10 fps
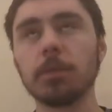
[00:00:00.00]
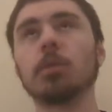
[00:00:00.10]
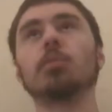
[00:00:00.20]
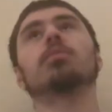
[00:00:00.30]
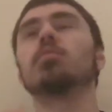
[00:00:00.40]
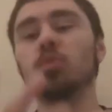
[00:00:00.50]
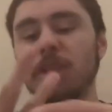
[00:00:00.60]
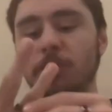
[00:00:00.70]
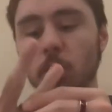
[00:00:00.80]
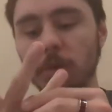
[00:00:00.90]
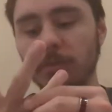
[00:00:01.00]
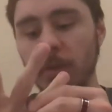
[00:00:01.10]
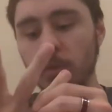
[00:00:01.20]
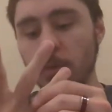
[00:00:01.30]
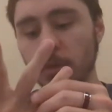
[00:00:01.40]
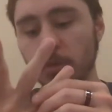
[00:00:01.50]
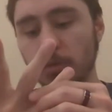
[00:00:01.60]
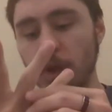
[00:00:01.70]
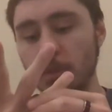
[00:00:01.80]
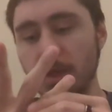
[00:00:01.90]
one of the family members got me that, I was like,
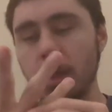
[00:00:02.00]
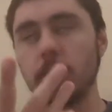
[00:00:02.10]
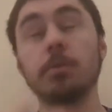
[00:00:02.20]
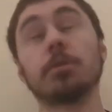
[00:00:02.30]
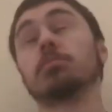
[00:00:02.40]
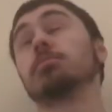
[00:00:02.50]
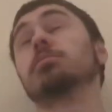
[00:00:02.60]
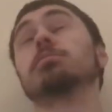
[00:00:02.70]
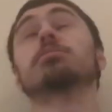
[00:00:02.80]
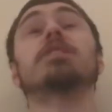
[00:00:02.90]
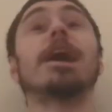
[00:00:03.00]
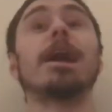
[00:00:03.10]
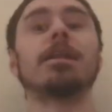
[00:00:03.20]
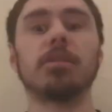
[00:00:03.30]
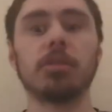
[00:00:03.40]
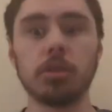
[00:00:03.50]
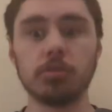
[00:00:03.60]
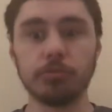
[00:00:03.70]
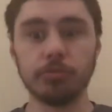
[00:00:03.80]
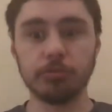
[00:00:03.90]
that's
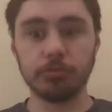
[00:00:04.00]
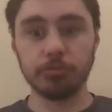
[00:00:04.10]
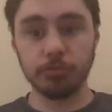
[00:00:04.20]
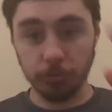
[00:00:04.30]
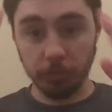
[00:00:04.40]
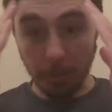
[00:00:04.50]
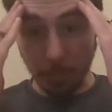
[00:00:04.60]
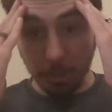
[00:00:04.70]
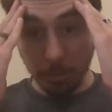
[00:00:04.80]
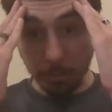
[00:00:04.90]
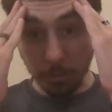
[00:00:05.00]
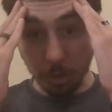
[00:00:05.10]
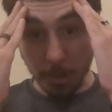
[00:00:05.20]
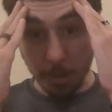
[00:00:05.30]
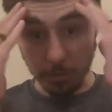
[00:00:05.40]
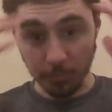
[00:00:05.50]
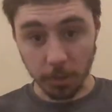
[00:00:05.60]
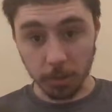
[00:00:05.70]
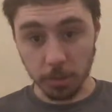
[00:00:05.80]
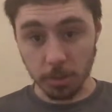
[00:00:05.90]
flipping expensive, but, Oh,
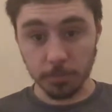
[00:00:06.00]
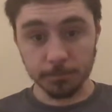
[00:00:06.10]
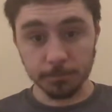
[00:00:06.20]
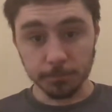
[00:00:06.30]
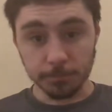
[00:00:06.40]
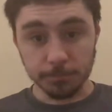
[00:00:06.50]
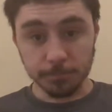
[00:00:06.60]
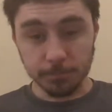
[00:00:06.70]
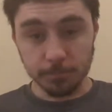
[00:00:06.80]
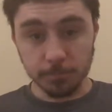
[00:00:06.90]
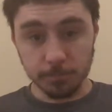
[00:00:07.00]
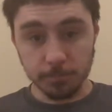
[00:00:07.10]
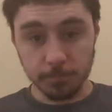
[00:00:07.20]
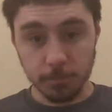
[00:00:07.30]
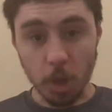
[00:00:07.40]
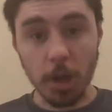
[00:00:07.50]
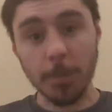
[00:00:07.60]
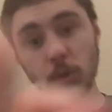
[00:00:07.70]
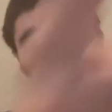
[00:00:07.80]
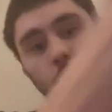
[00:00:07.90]
now I'm at 21
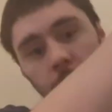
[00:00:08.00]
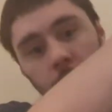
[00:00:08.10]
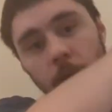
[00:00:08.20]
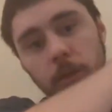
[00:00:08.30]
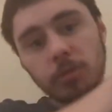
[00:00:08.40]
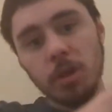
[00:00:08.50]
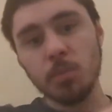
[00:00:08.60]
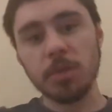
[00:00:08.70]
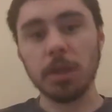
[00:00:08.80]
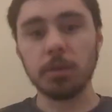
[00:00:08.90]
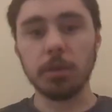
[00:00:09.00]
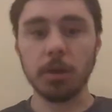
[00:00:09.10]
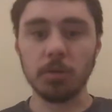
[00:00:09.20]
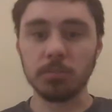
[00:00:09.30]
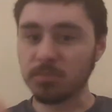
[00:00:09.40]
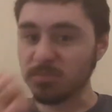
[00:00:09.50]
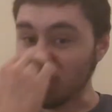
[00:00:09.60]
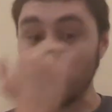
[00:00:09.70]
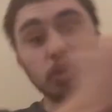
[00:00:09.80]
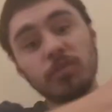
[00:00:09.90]
frames per second. There you go. 23 frames
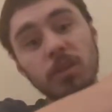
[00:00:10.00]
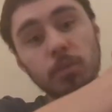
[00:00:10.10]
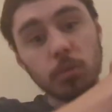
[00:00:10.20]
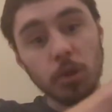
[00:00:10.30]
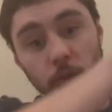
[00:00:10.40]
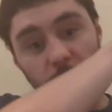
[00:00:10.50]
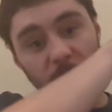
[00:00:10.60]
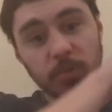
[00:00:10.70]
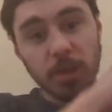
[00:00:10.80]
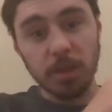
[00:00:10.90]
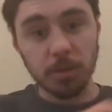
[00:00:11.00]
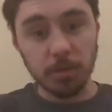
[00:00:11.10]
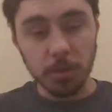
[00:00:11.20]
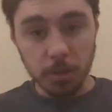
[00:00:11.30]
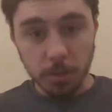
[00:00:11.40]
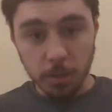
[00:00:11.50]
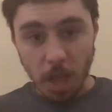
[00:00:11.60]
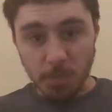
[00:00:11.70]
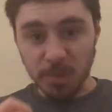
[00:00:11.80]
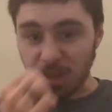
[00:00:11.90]
per second. I peaked at 25,
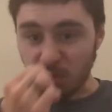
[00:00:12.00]
so yeah.